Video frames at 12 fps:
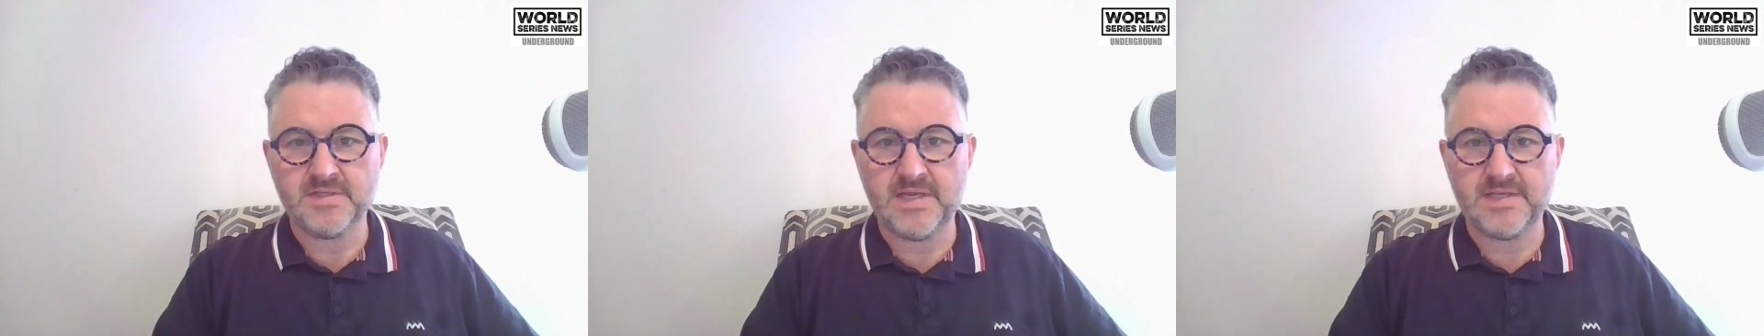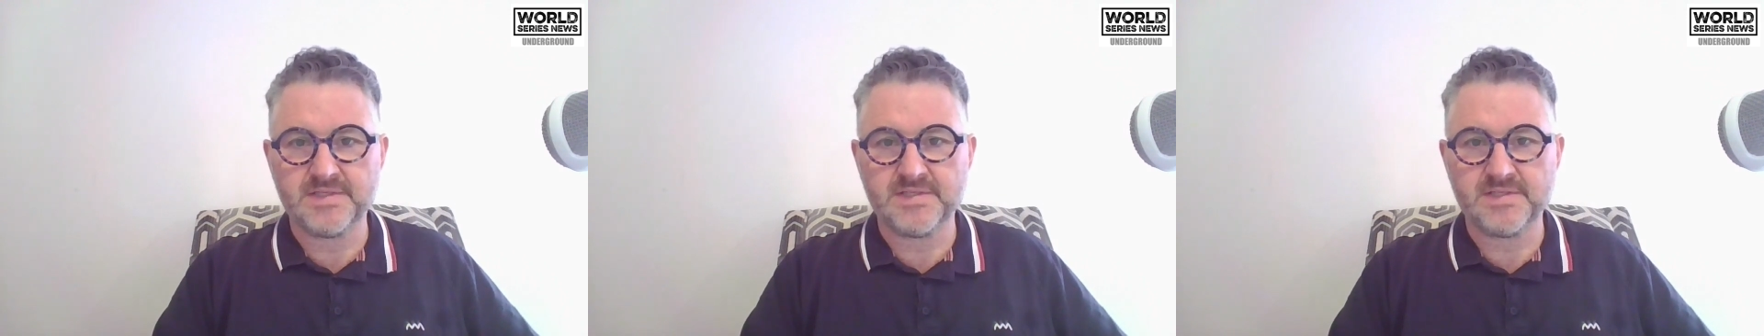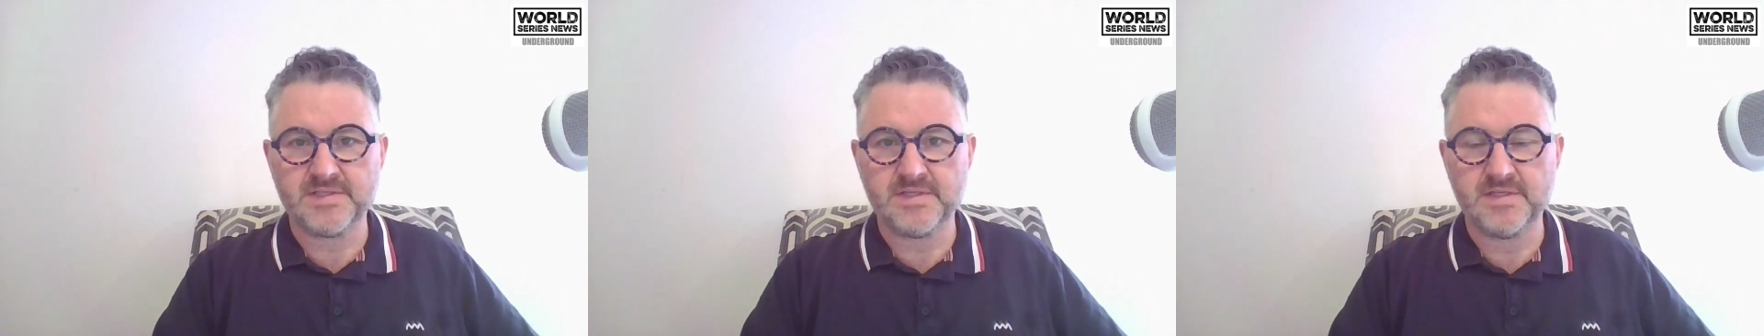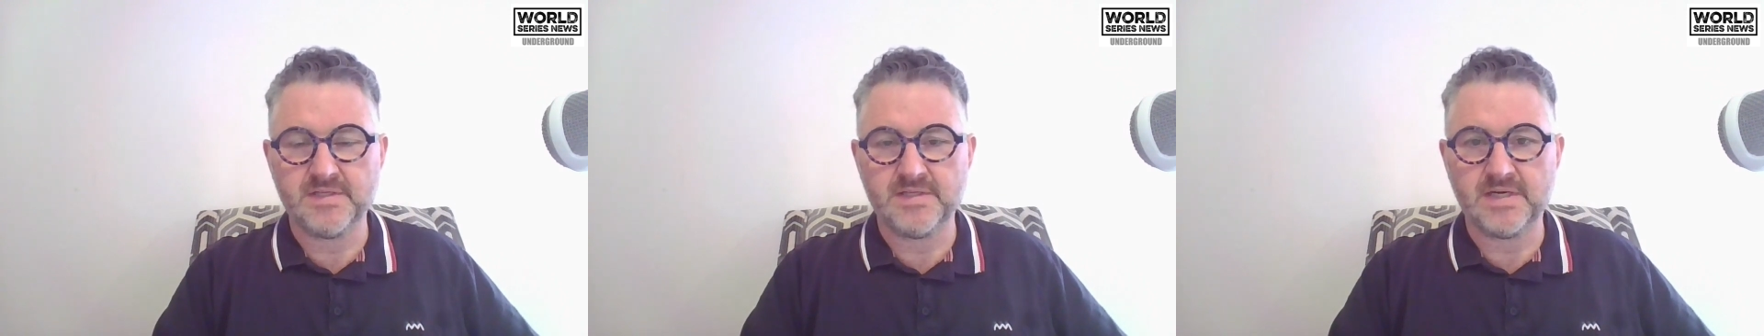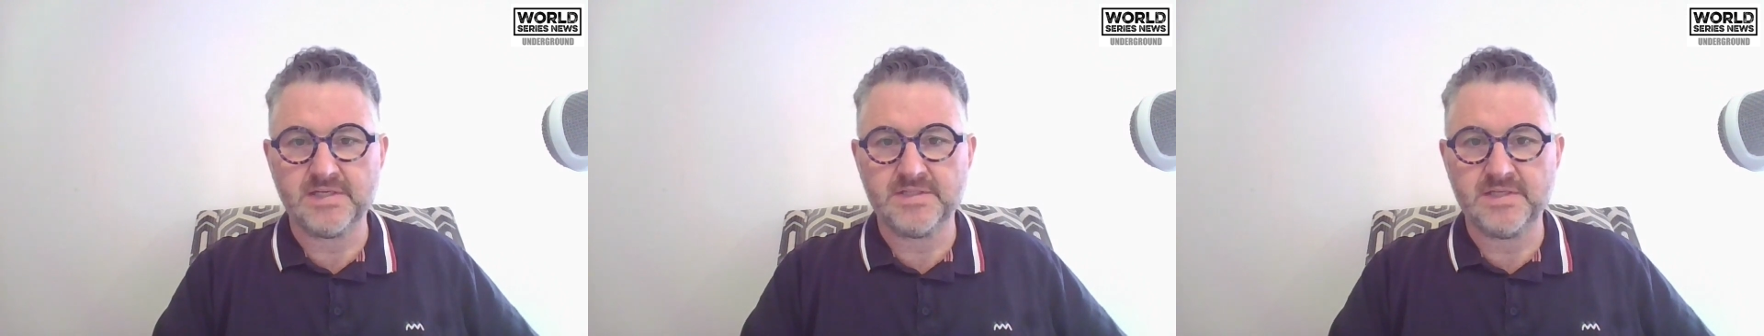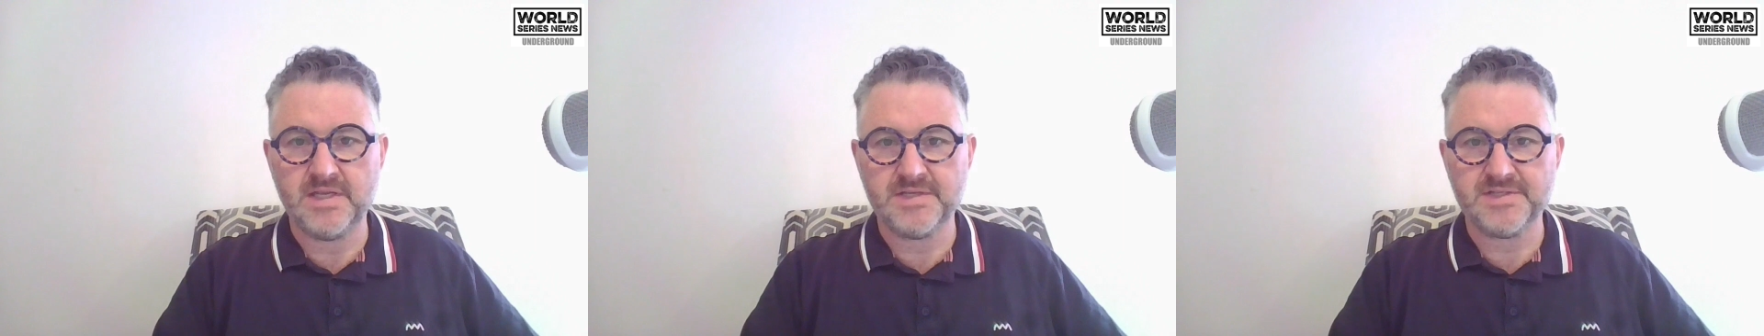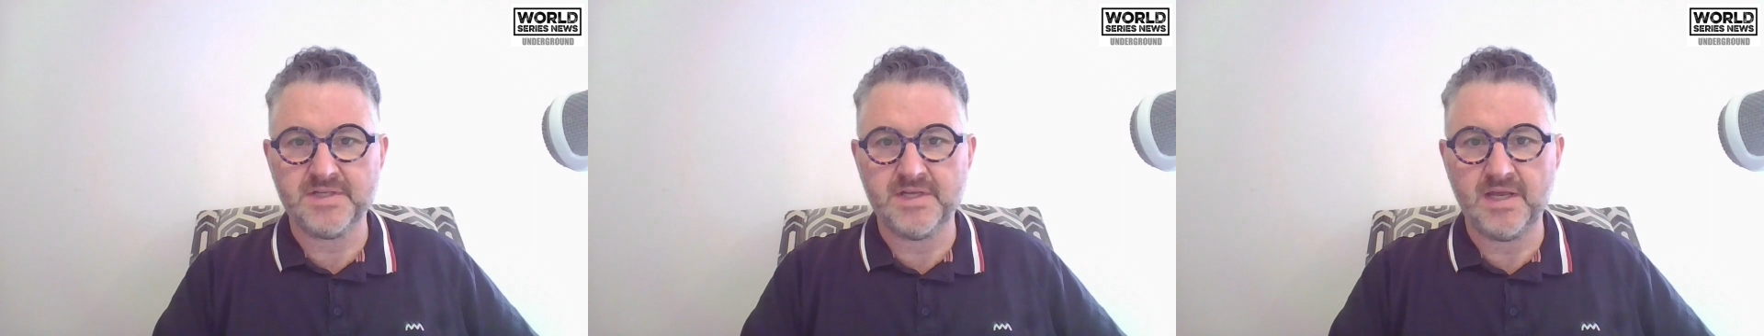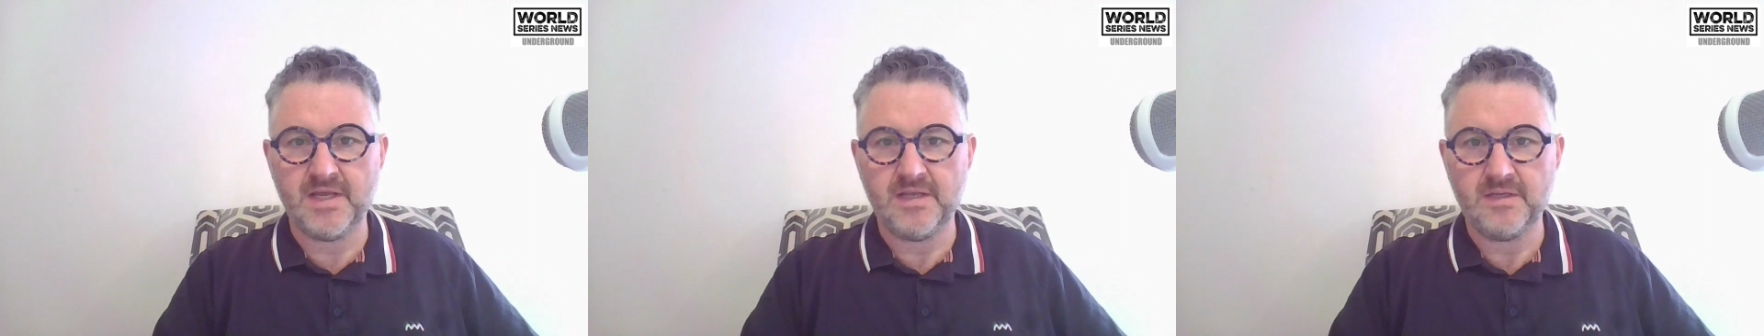tests conducted
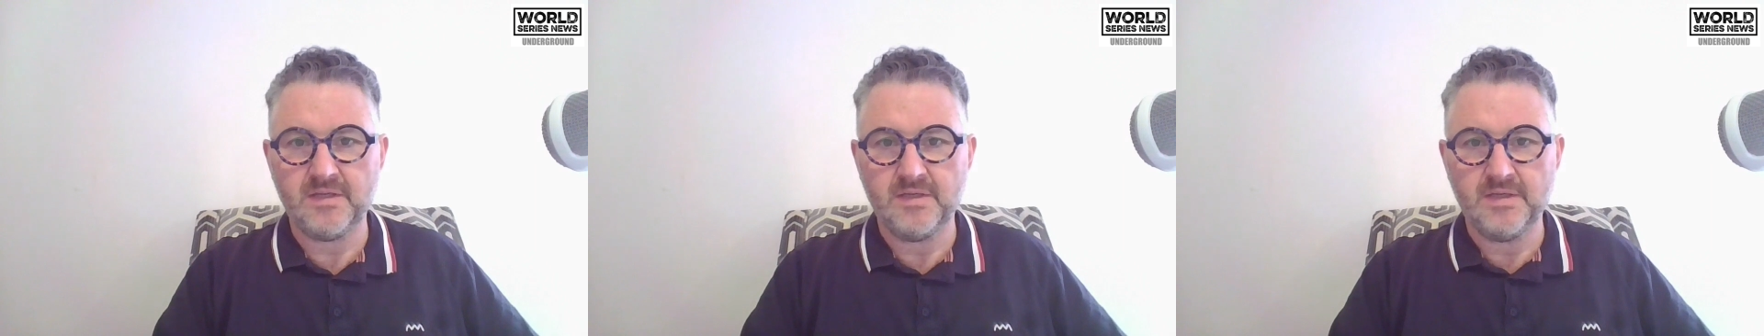yesterday